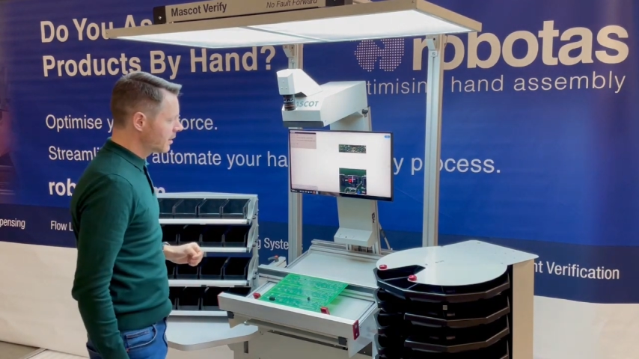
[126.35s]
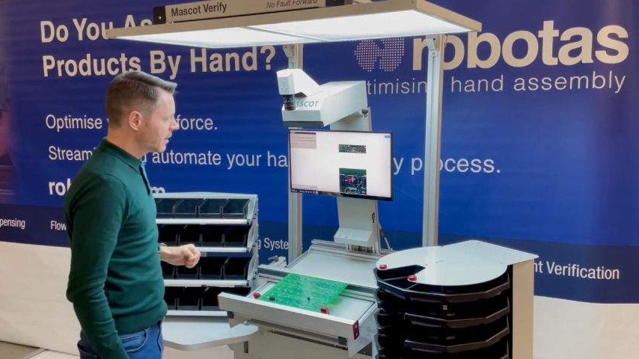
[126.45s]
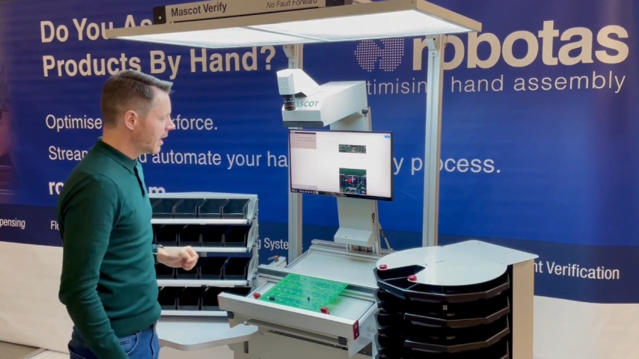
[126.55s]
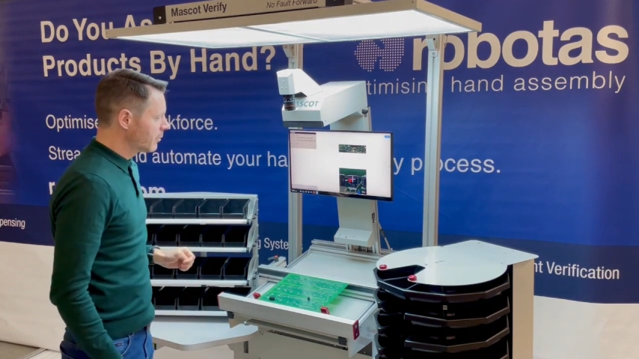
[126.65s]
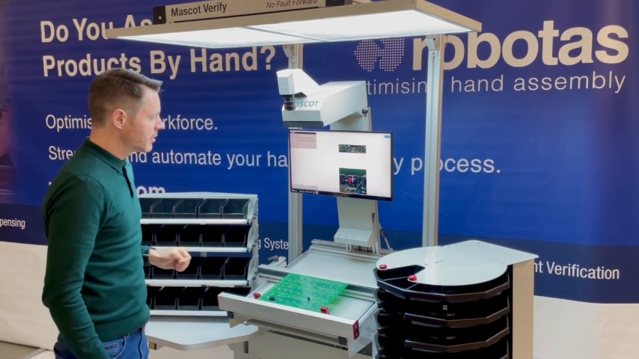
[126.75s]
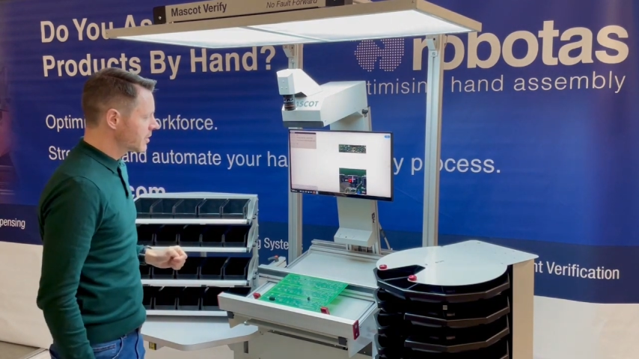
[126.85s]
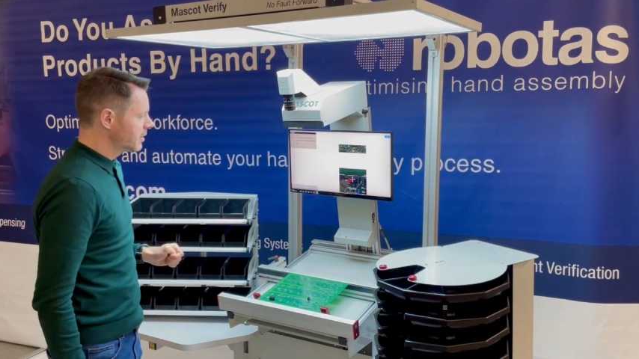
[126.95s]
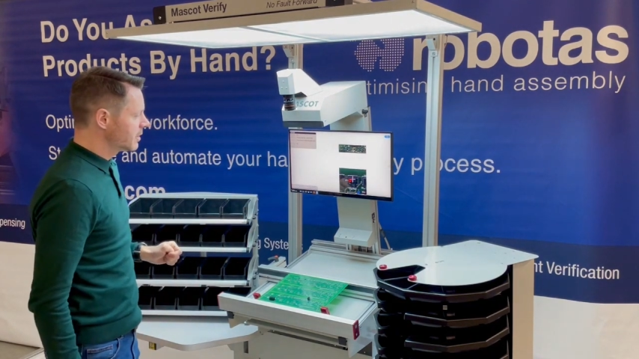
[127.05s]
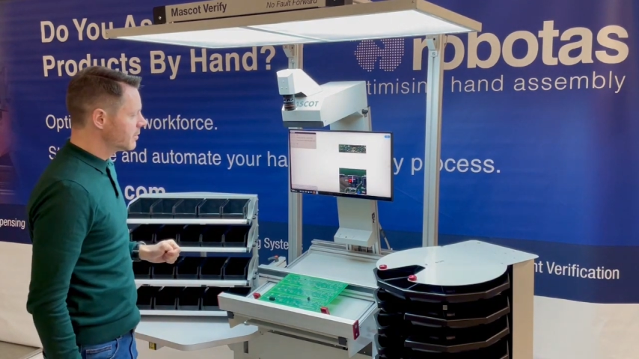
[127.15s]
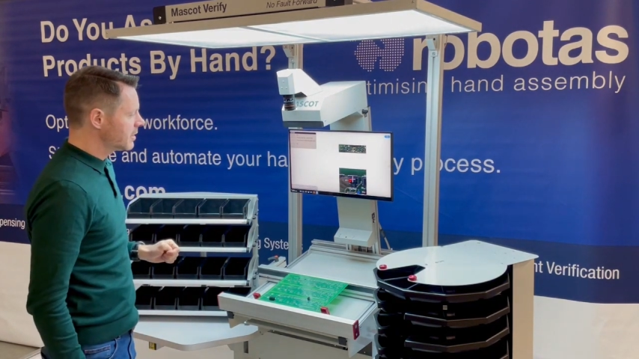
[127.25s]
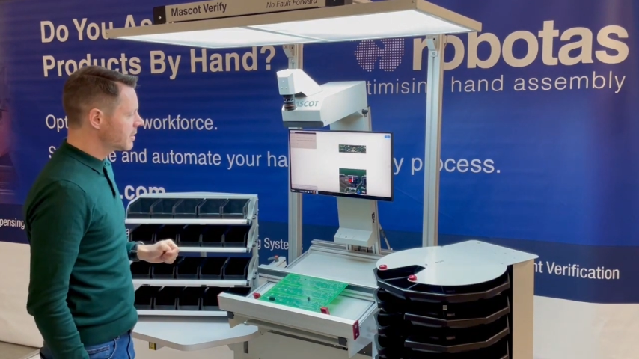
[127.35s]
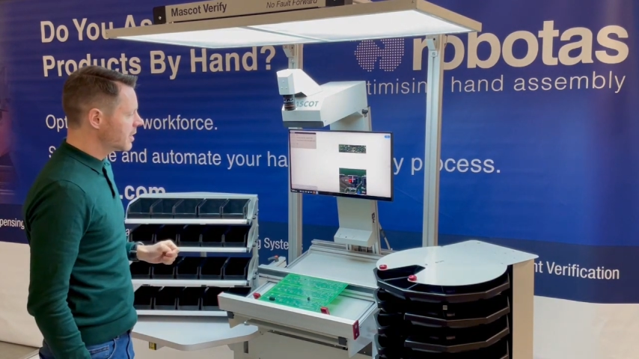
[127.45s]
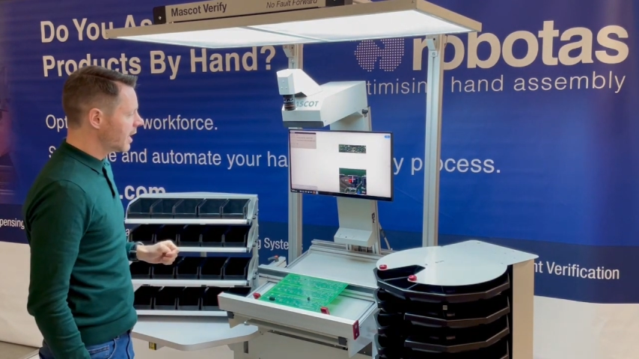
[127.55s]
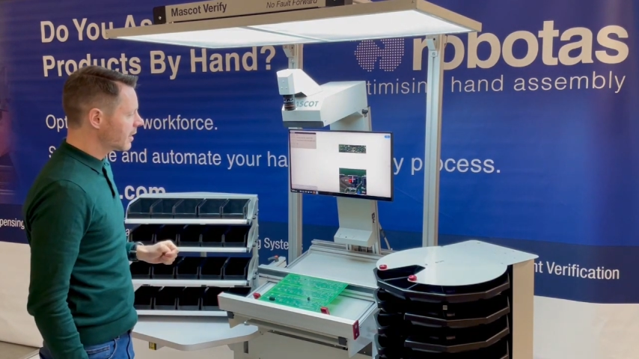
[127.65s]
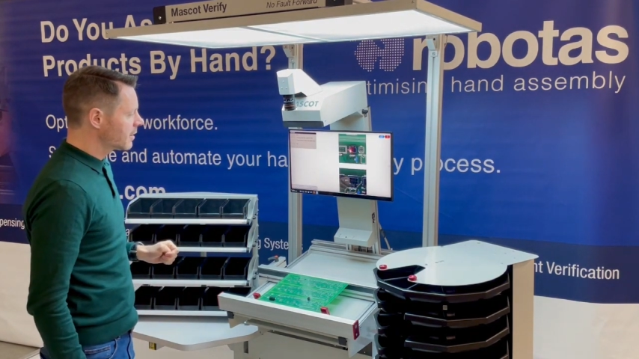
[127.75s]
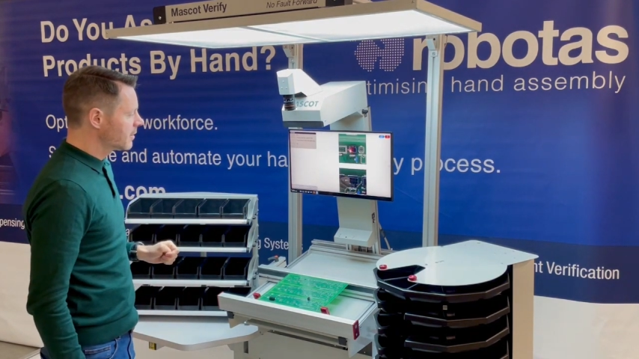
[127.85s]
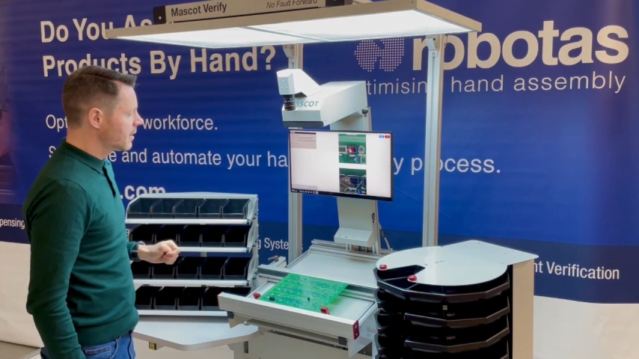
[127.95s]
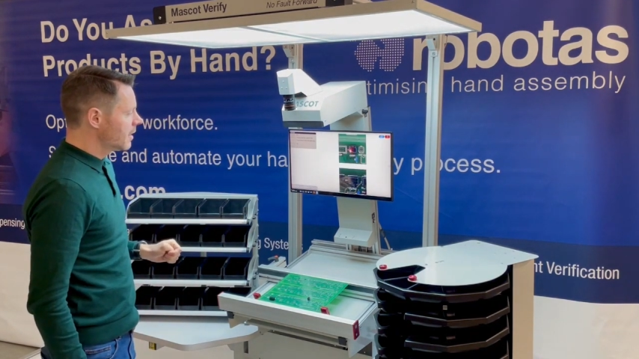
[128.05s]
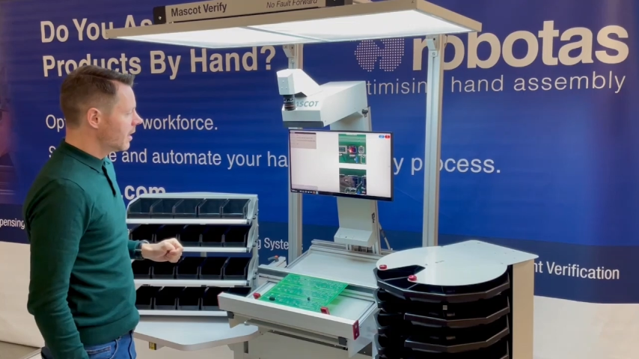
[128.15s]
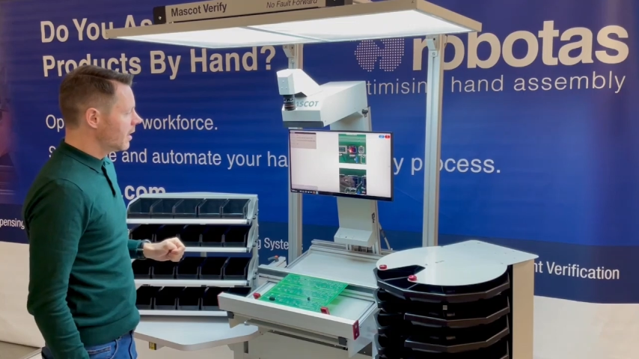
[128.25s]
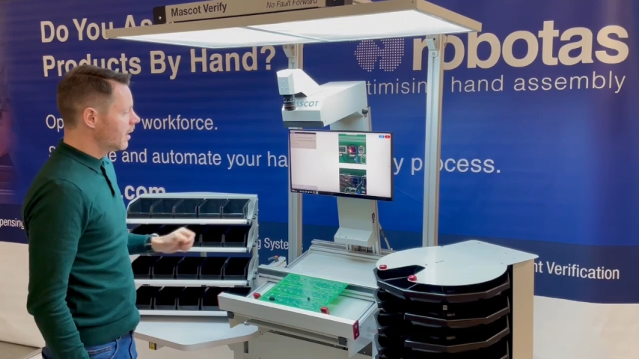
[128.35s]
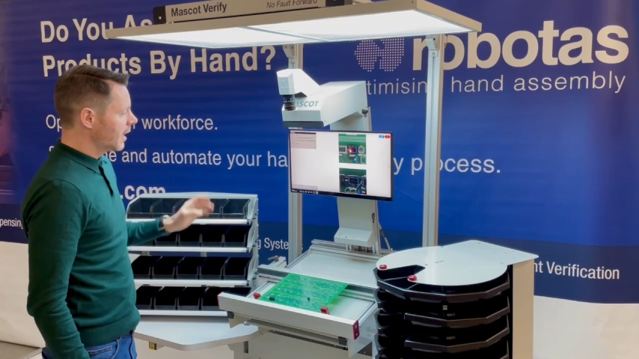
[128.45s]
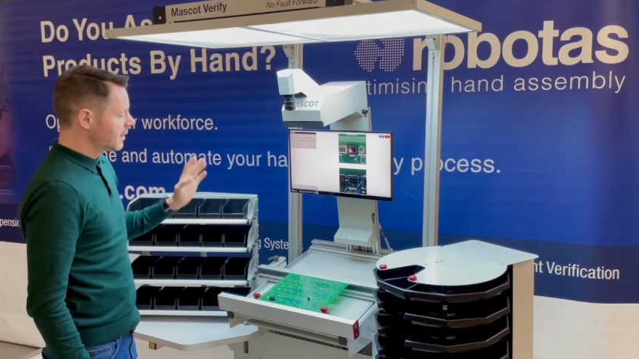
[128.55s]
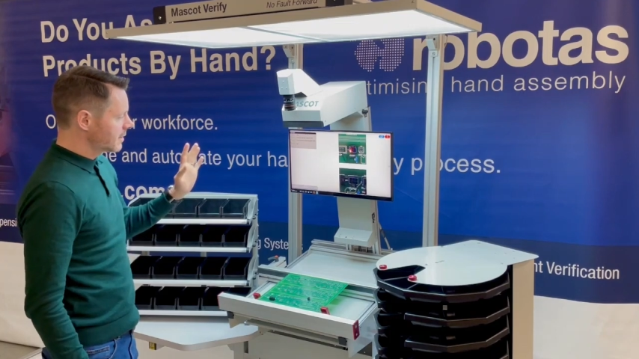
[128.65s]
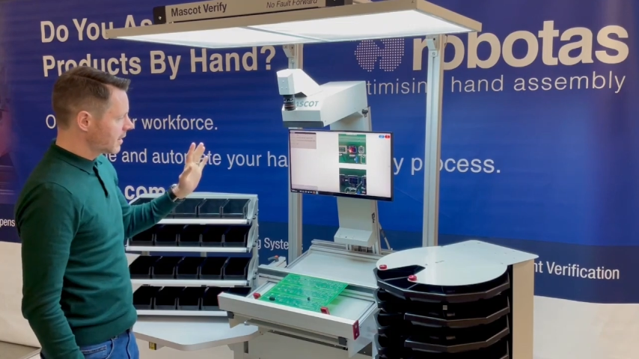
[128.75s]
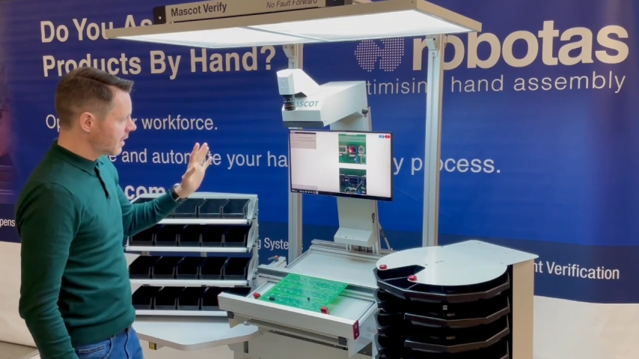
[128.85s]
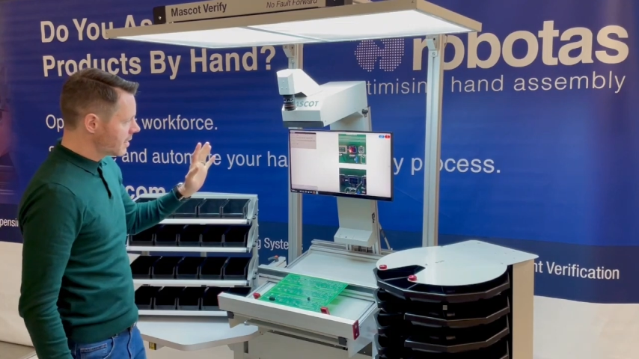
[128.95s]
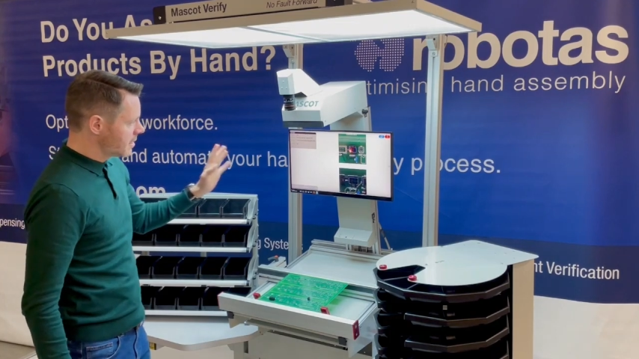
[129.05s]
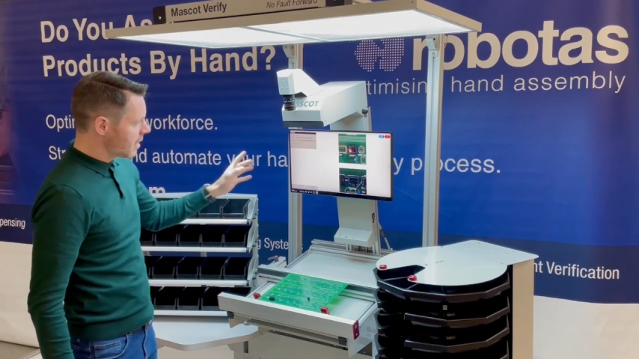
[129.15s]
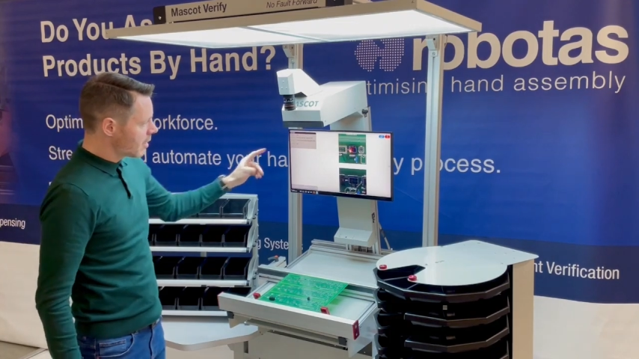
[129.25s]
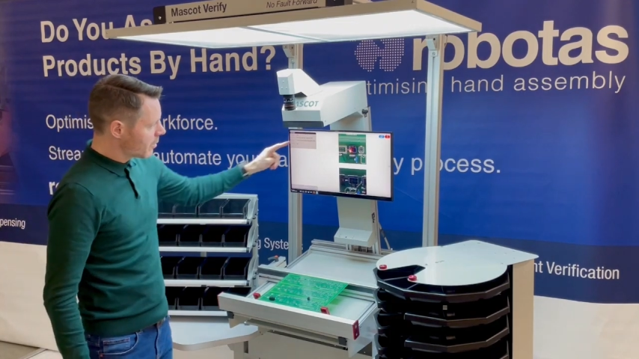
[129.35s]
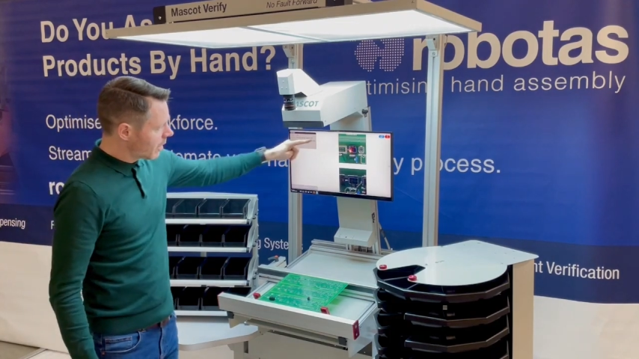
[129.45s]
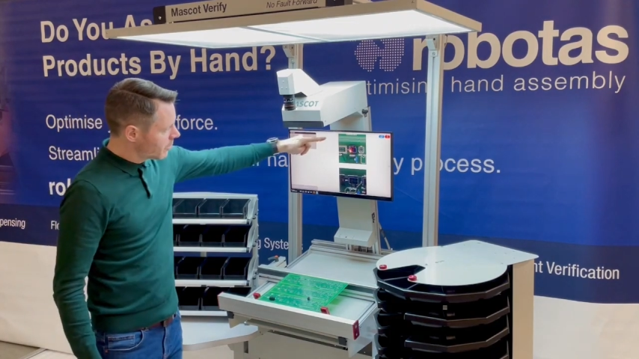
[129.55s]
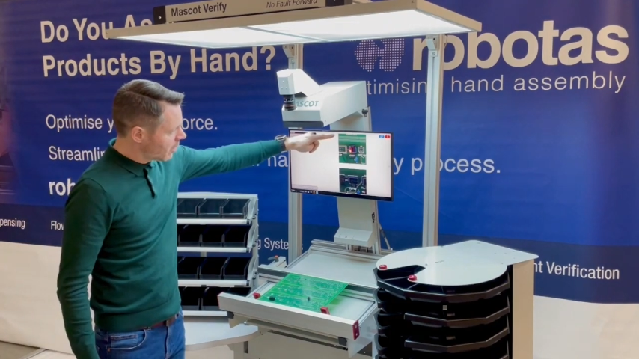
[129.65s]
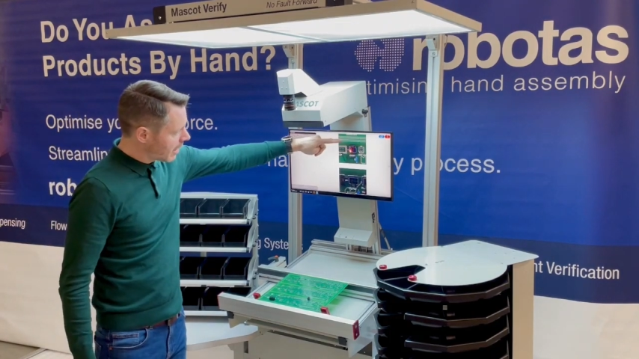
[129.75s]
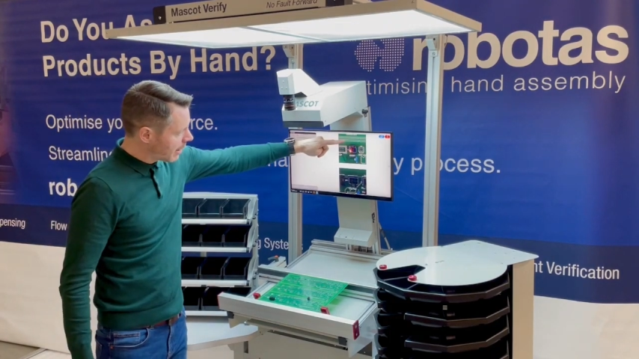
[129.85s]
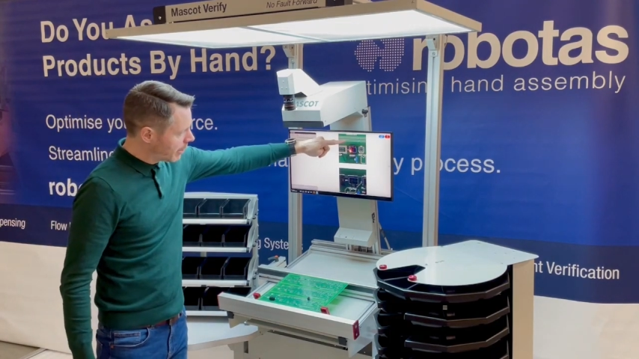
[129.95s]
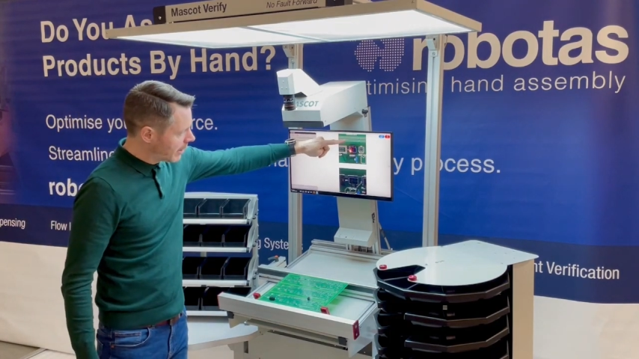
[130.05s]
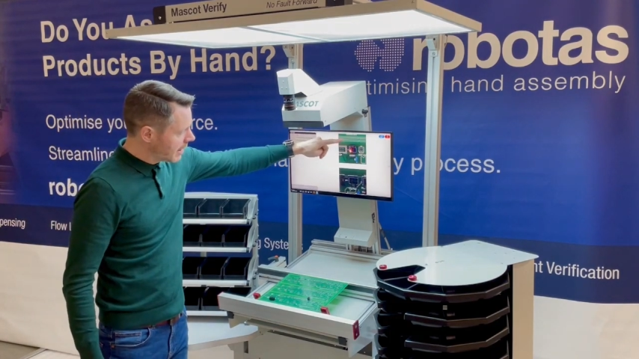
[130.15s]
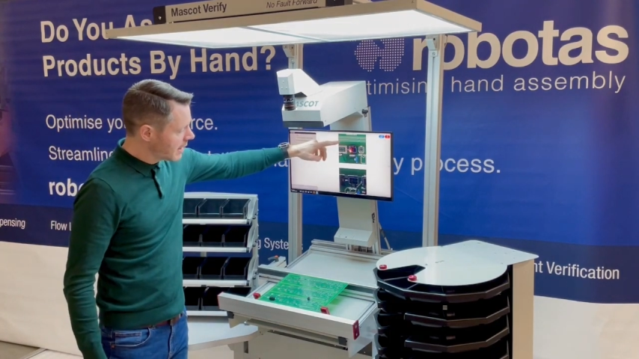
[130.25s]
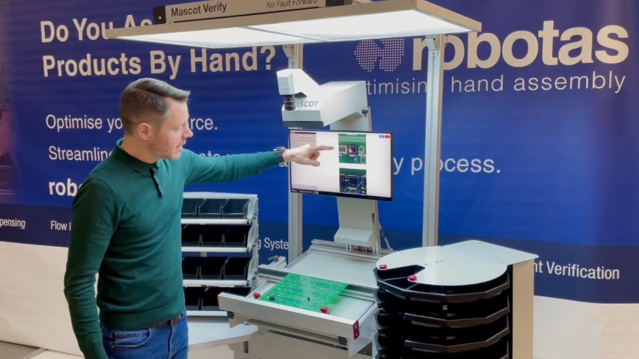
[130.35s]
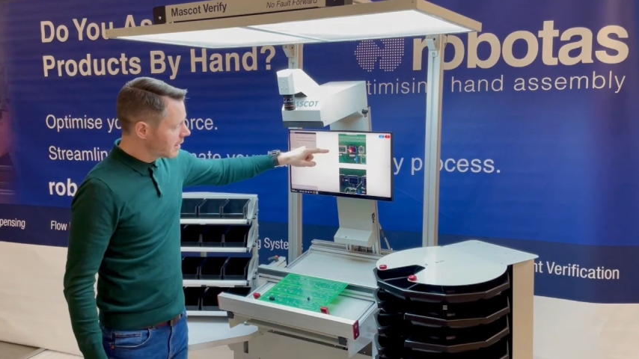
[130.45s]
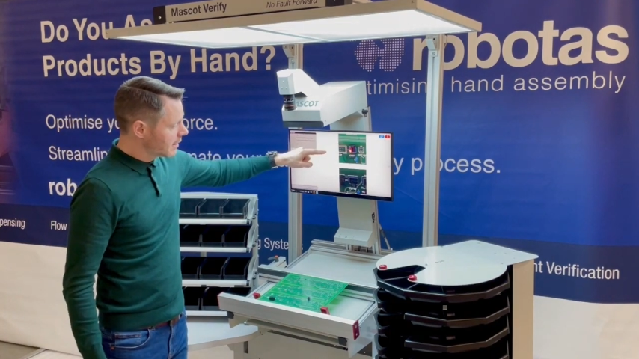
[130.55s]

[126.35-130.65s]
the camera is going to do its check and say, no, I'm not happy.